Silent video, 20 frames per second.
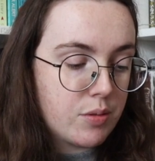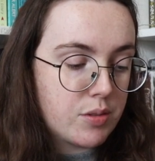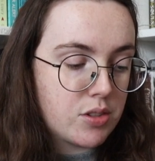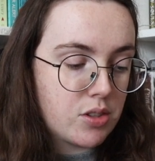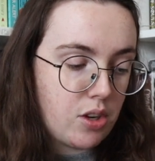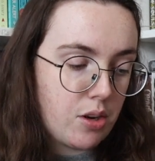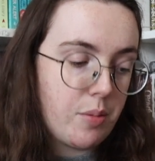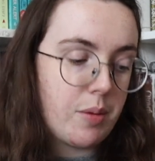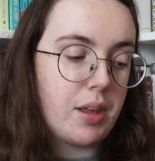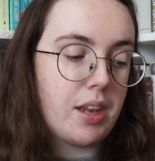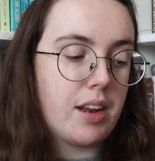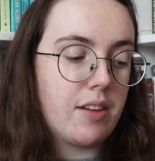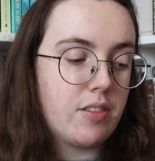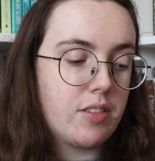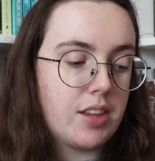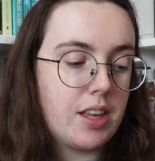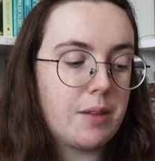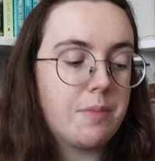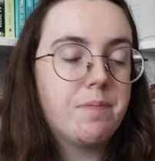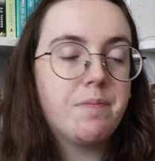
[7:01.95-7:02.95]
were screaming at
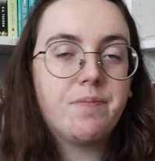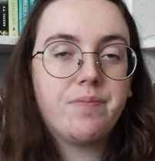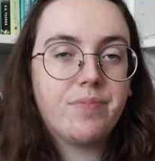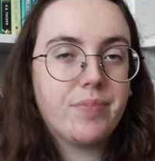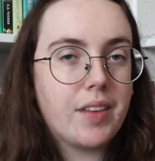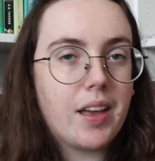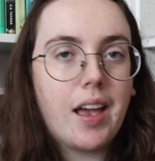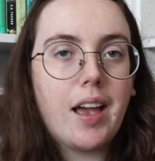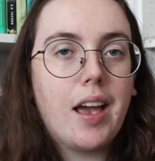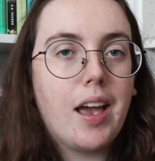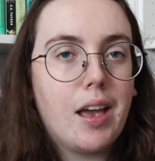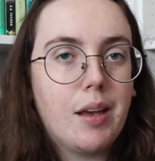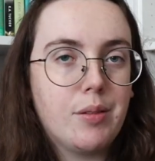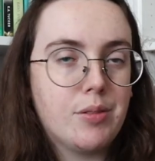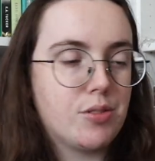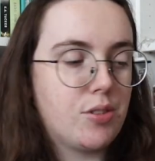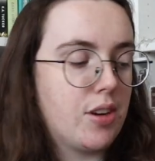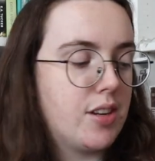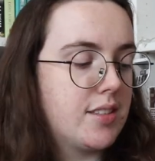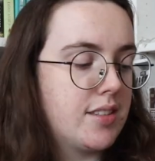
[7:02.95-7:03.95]
everything. It
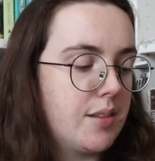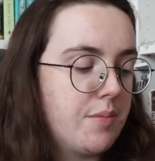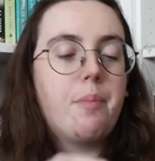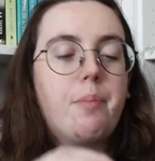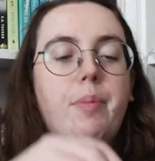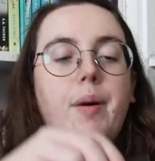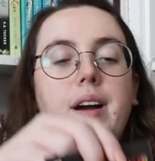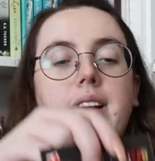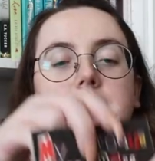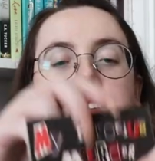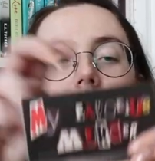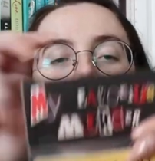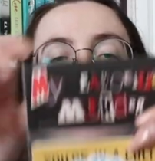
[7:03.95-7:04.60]
was crazy. But